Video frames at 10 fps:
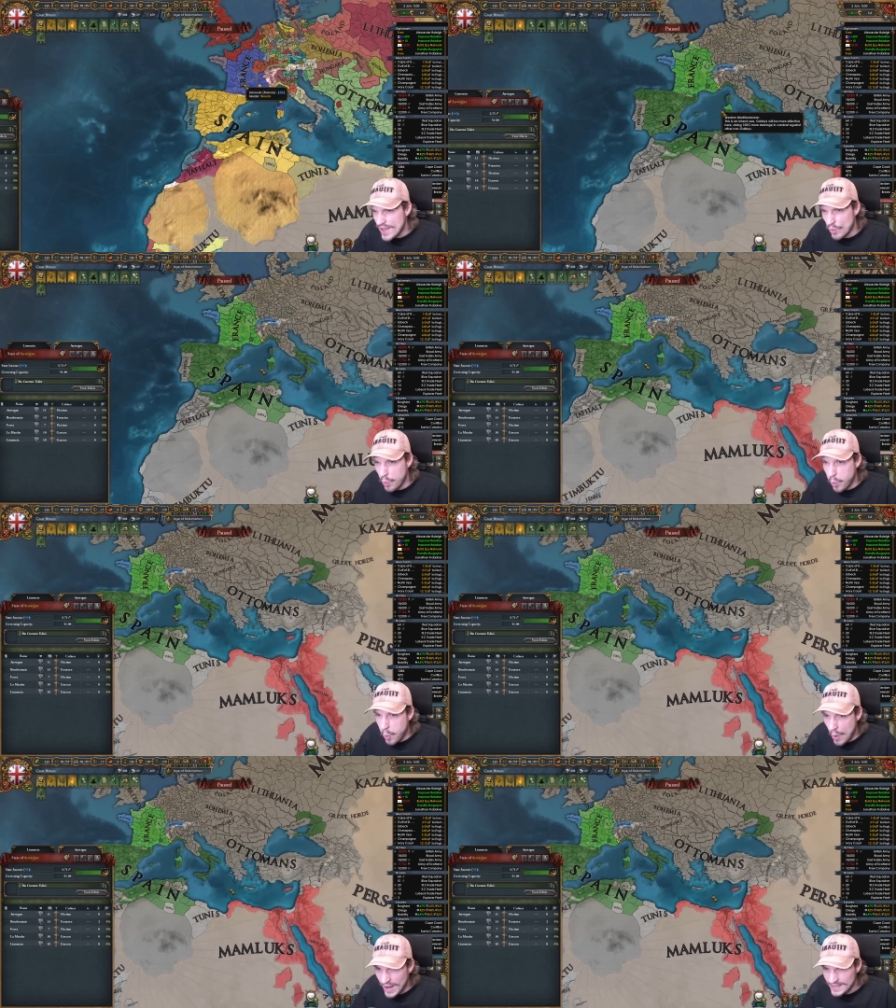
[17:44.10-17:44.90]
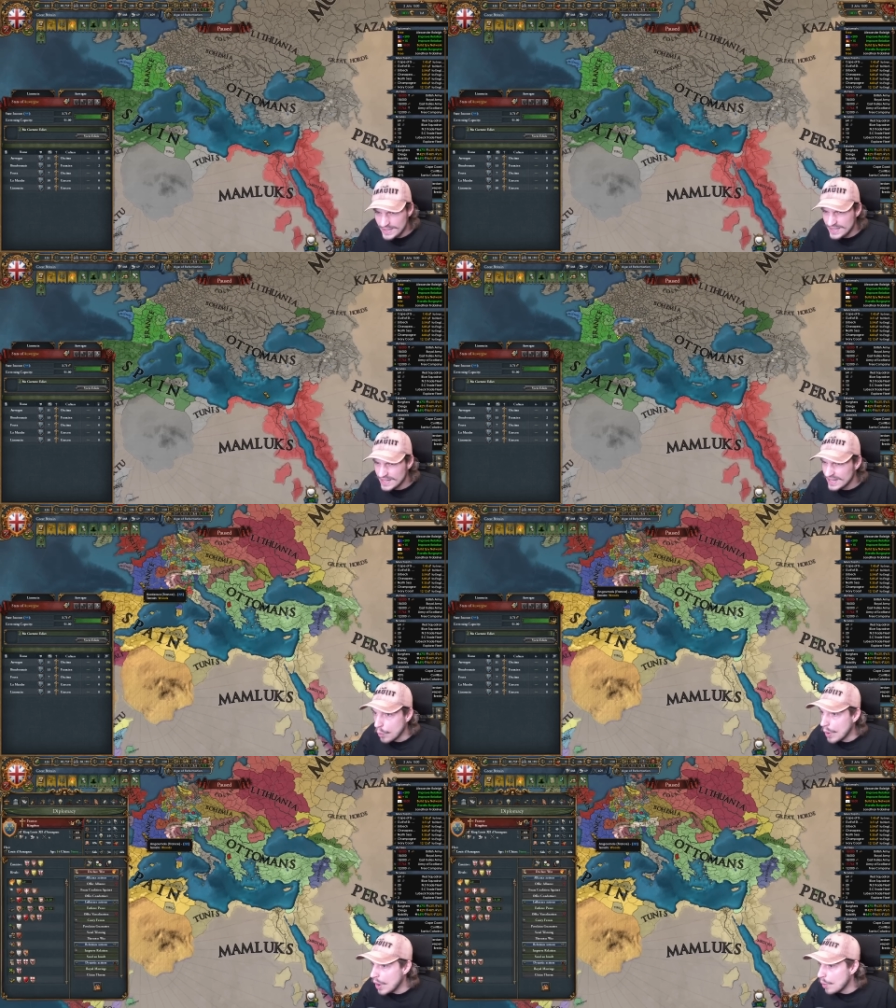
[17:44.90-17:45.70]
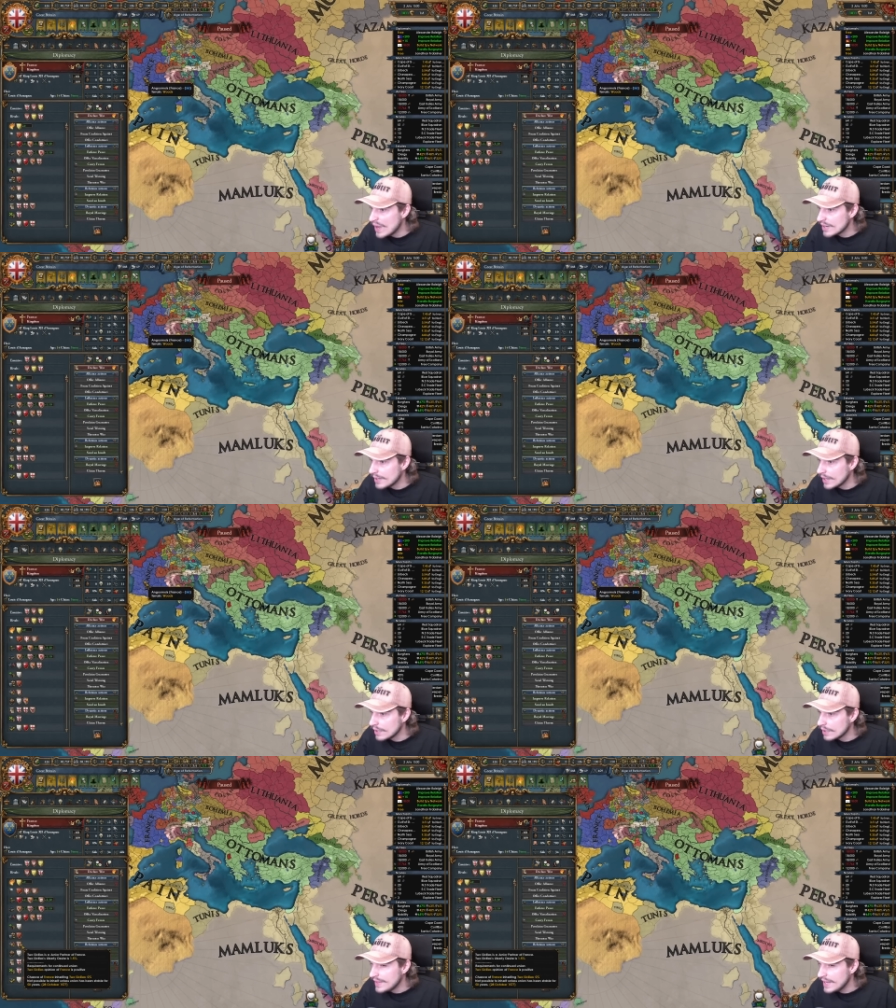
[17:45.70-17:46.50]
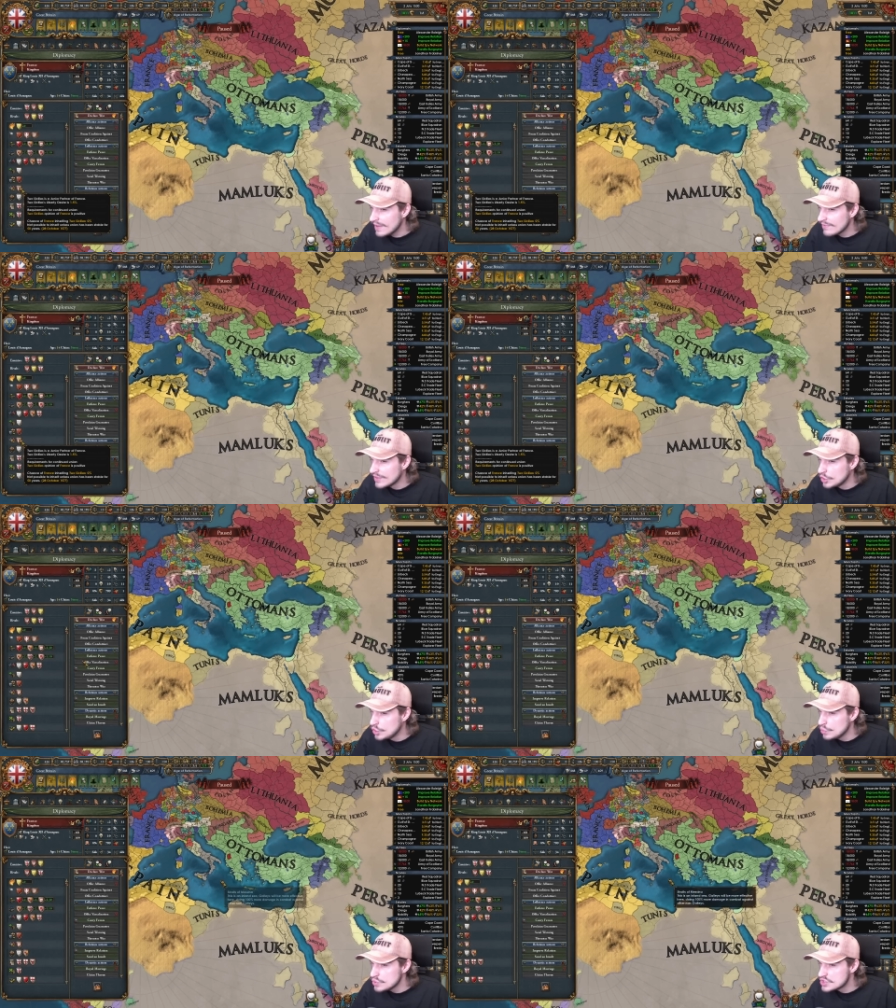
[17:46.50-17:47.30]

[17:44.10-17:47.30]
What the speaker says: And what? Whoa, wait a minute. They have the 2